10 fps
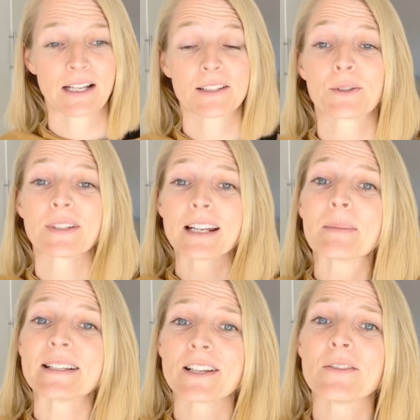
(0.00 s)
So setting
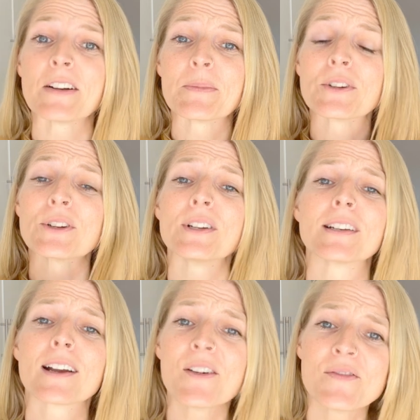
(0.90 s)
myself up for
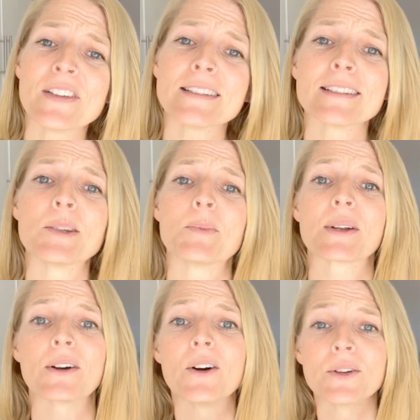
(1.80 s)
good, comfy sleep,
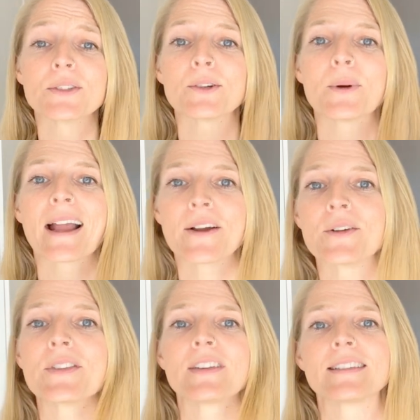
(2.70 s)
but also
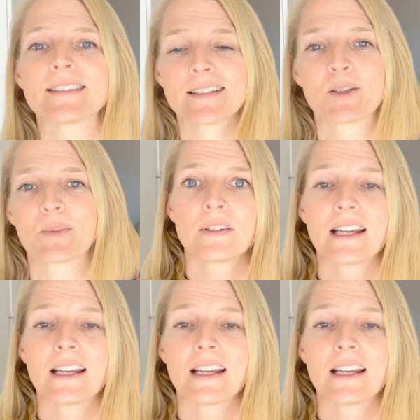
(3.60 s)
healthy sleep.